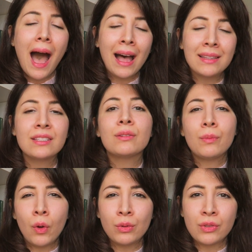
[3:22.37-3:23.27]
and
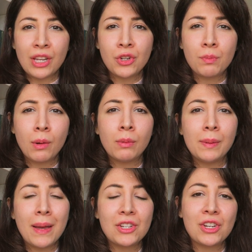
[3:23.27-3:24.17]
also I should
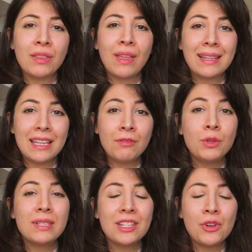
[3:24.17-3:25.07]
probably mention that if
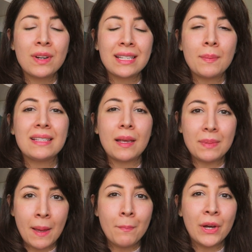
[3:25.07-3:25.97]
you sit your exam in
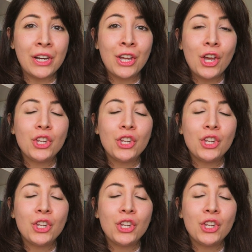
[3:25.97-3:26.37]
September,